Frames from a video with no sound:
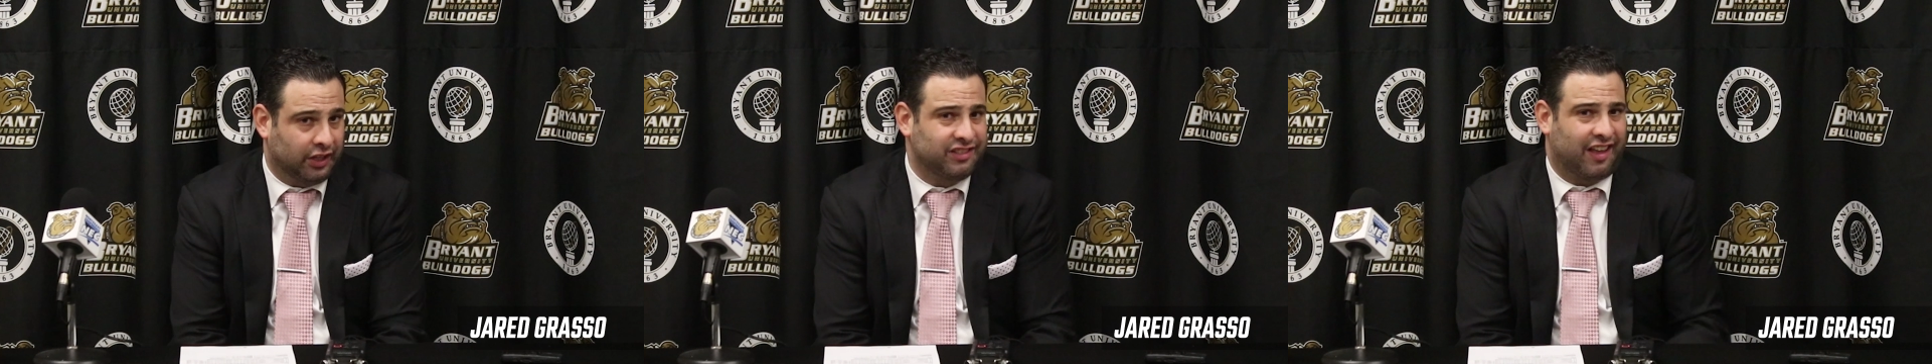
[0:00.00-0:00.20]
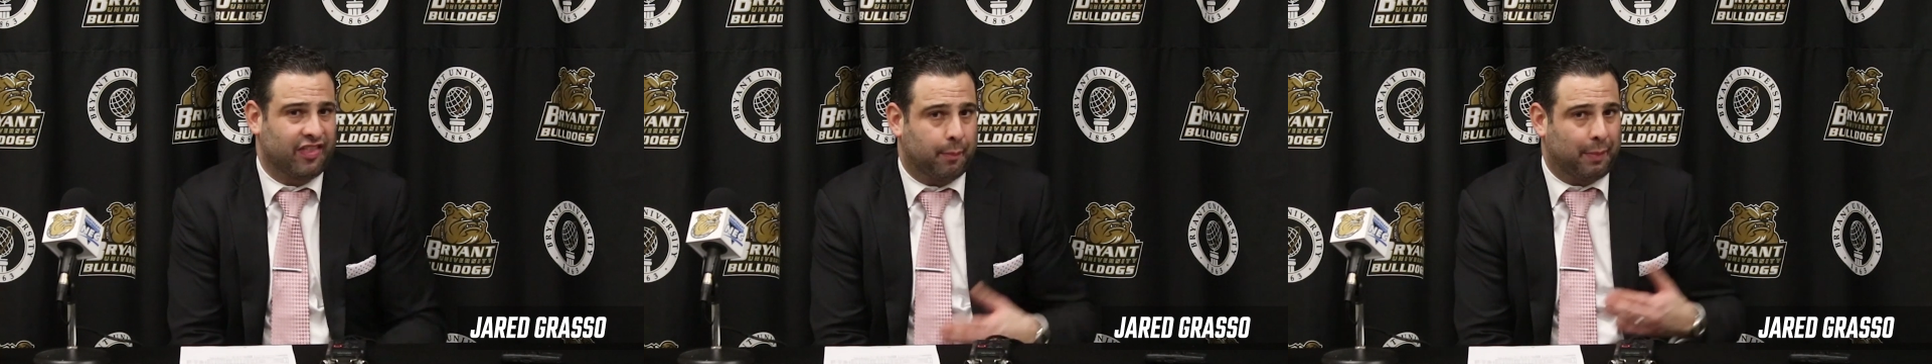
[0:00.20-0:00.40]

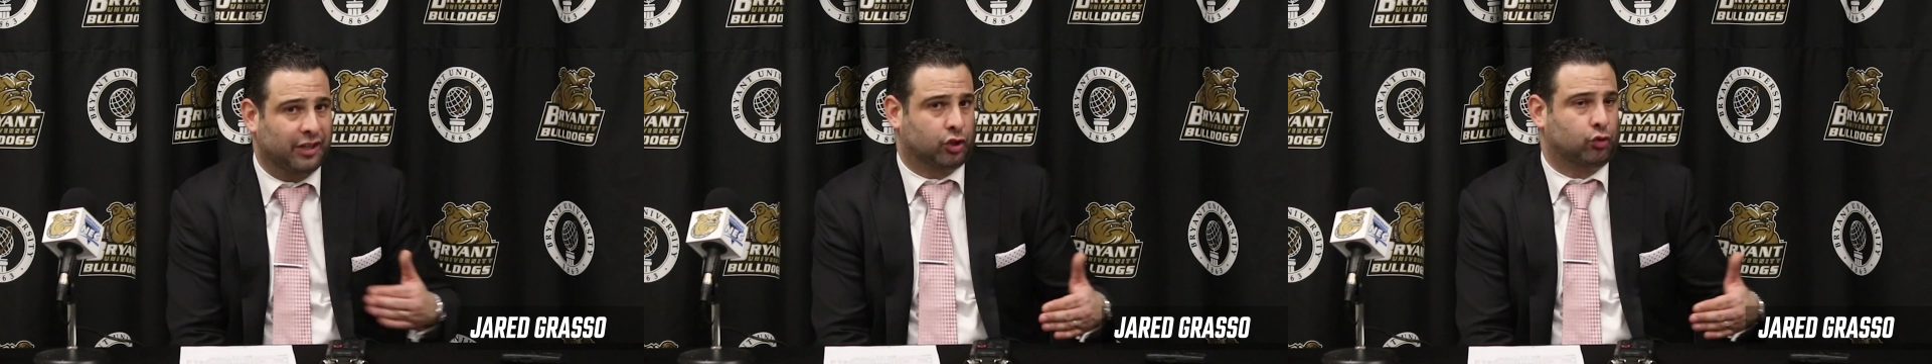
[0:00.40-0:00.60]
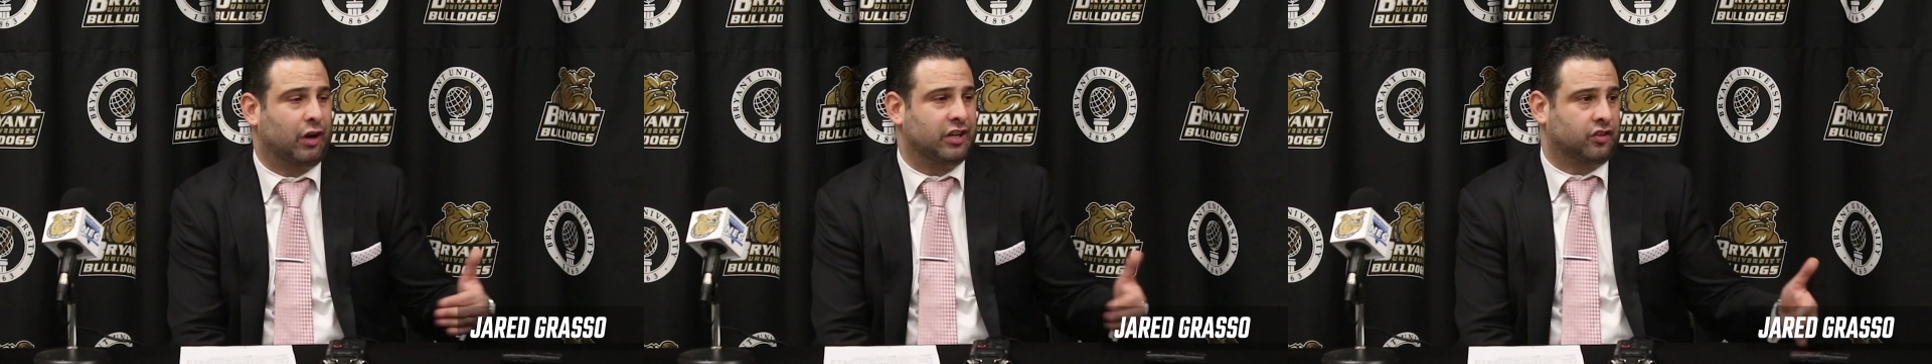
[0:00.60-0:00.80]
He's had the
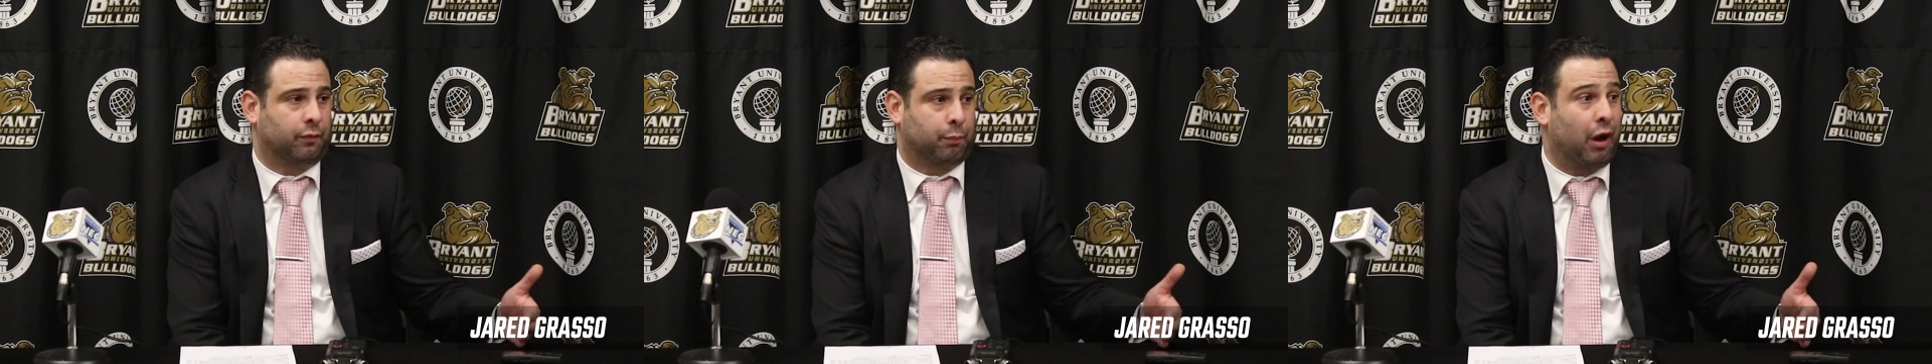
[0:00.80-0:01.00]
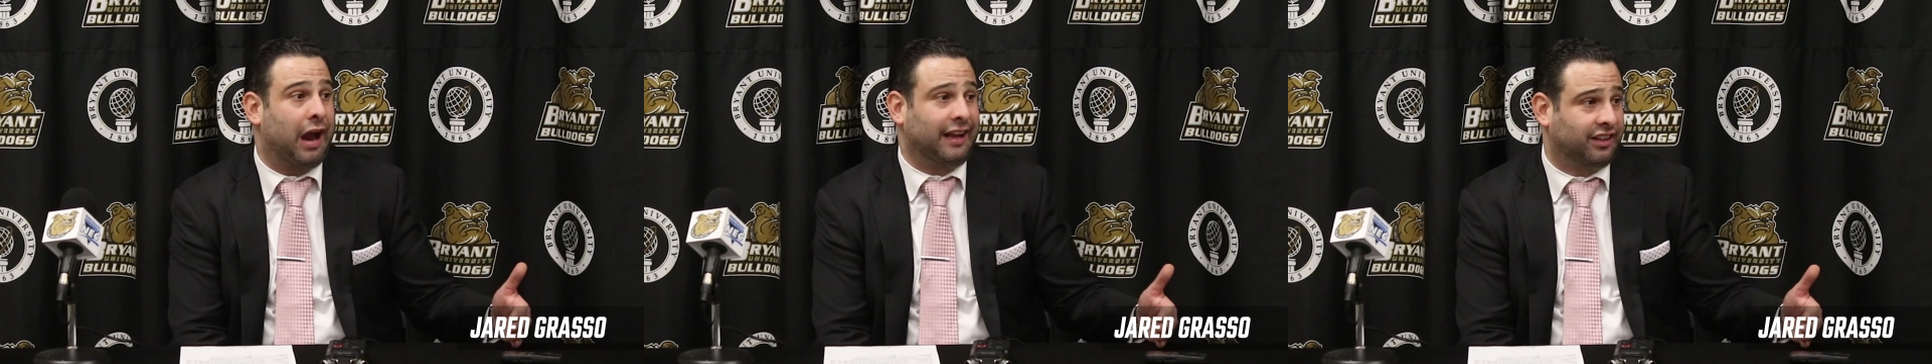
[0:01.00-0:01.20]
best stretch
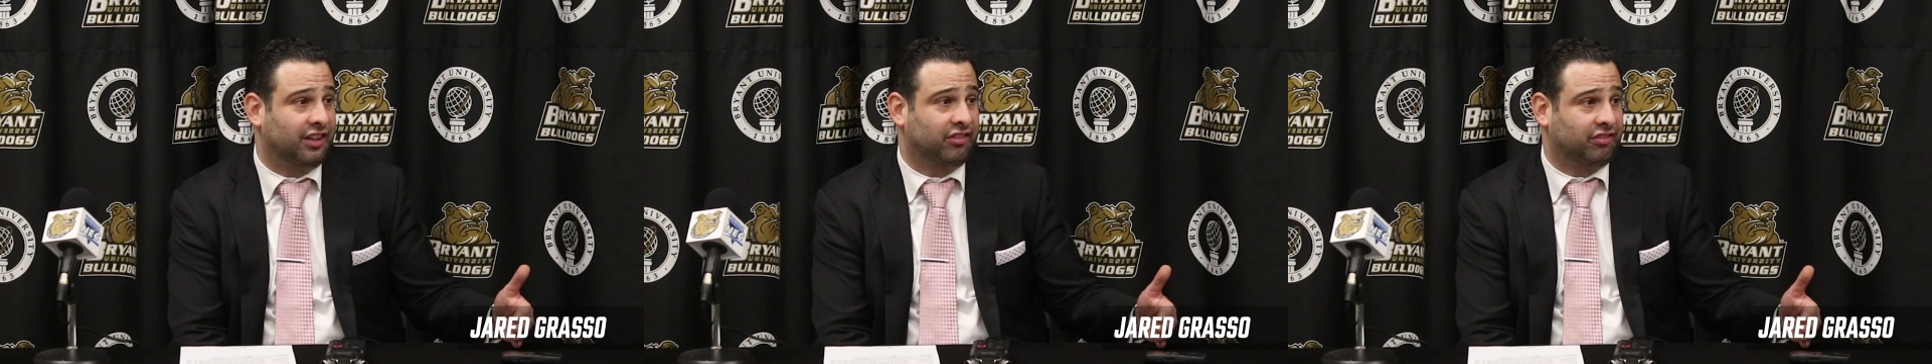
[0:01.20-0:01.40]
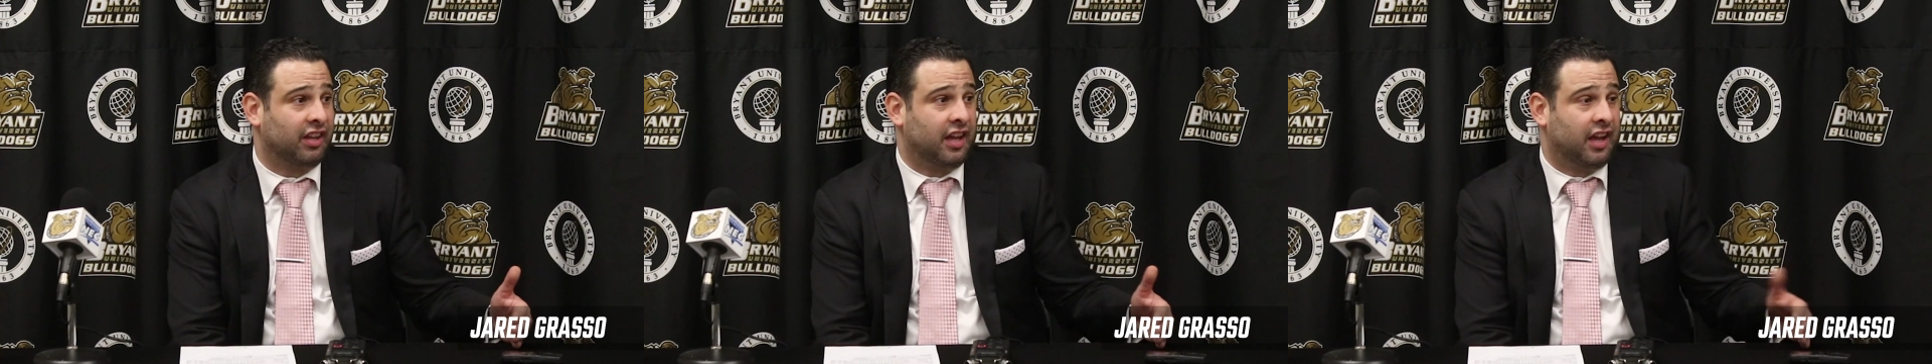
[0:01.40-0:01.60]
of
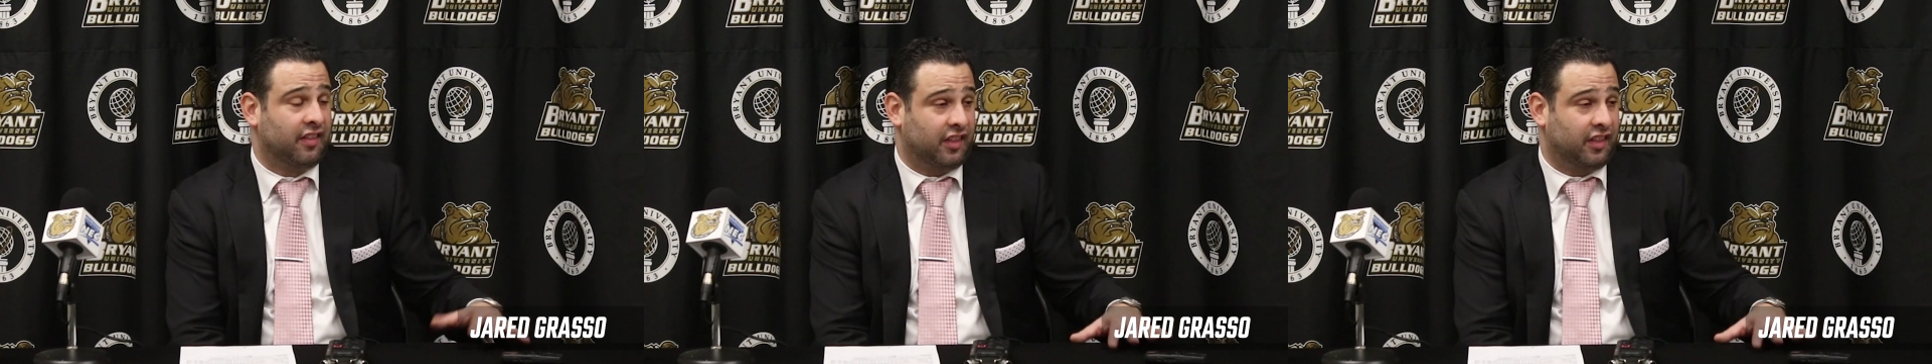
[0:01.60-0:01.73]
practice